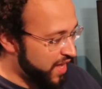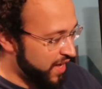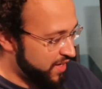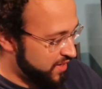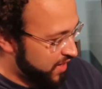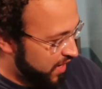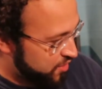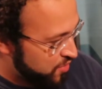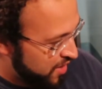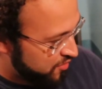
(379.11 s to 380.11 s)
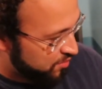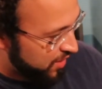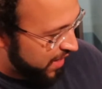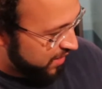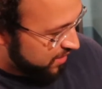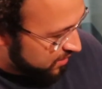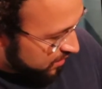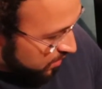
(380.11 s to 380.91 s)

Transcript: And I do have a black